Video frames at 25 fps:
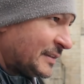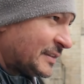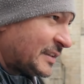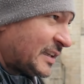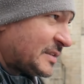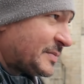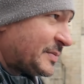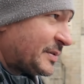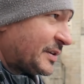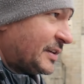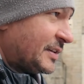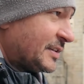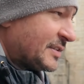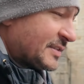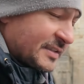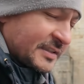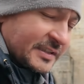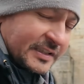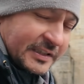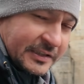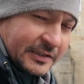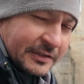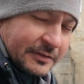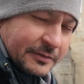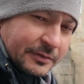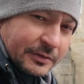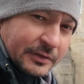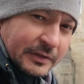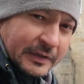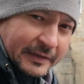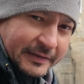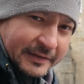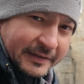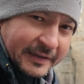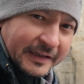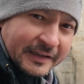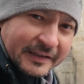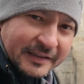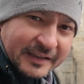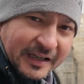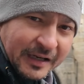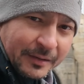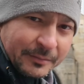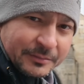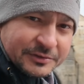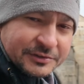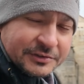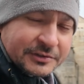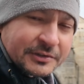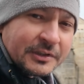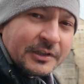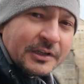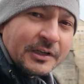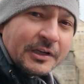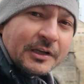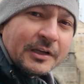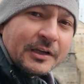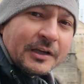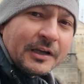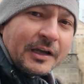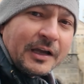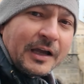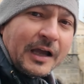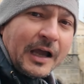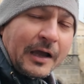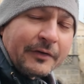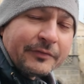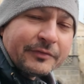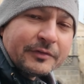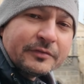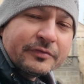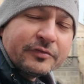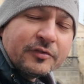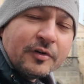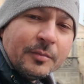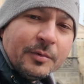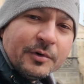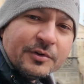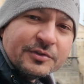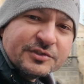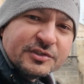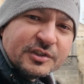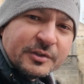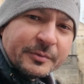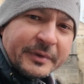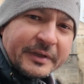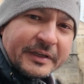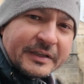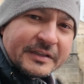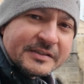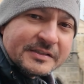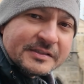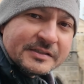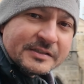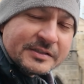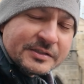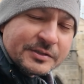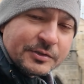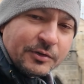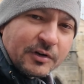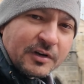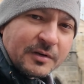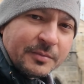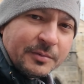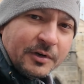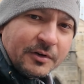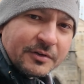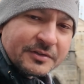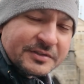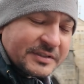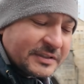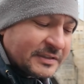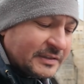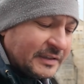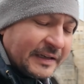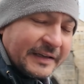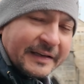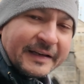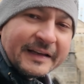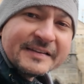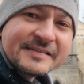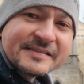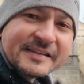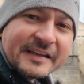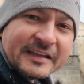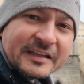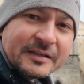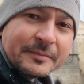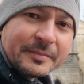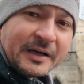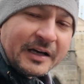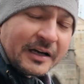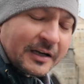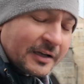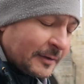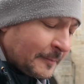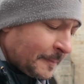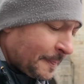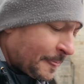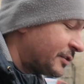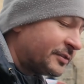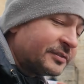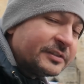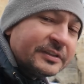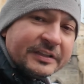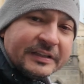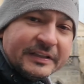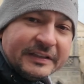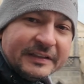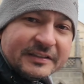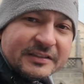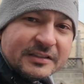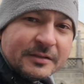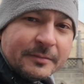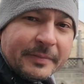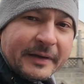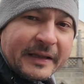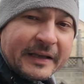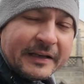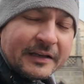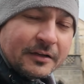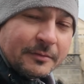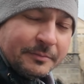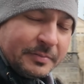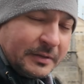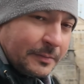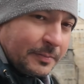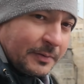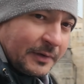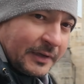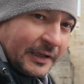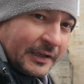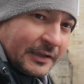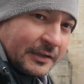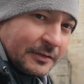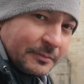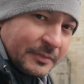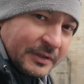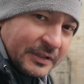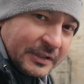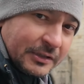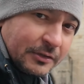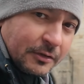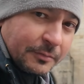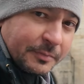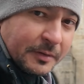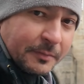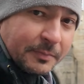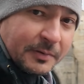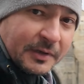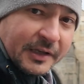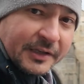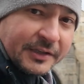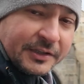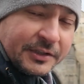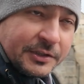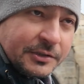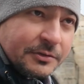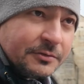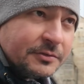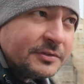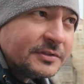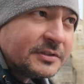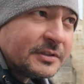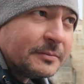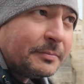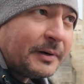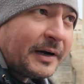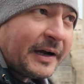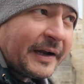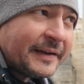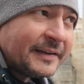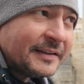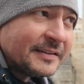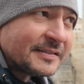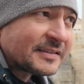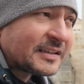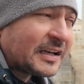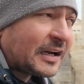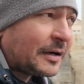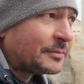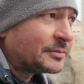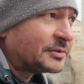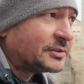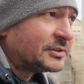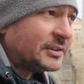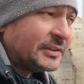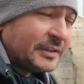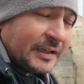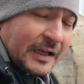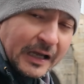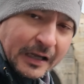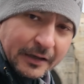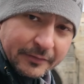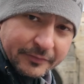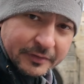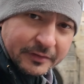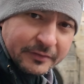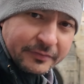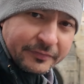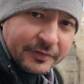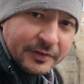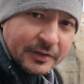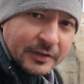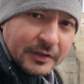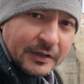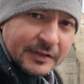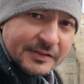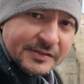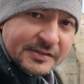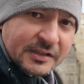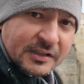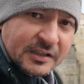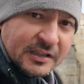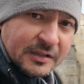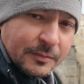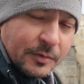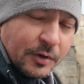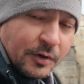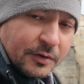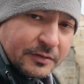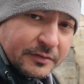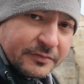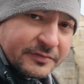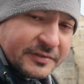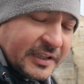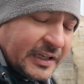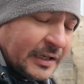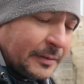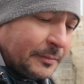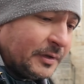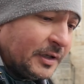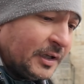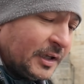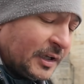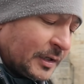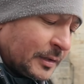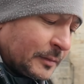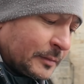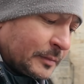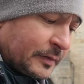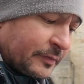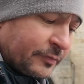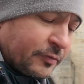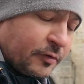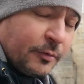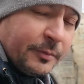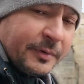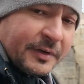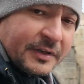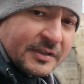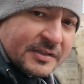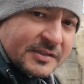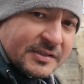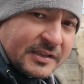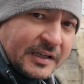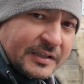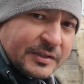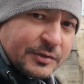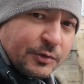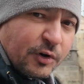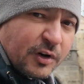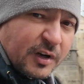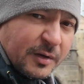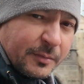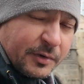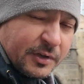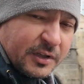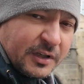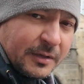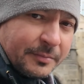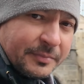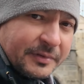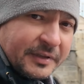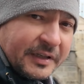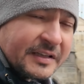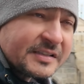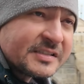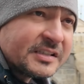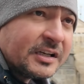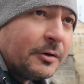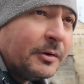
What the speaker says: That's because they would like get a camera, have it for about 2 weeks, talk about it, and then send it back. You really need to depend on people like me or people like you to buy this camera and have it for a certain amount of time before we can start talking about updates.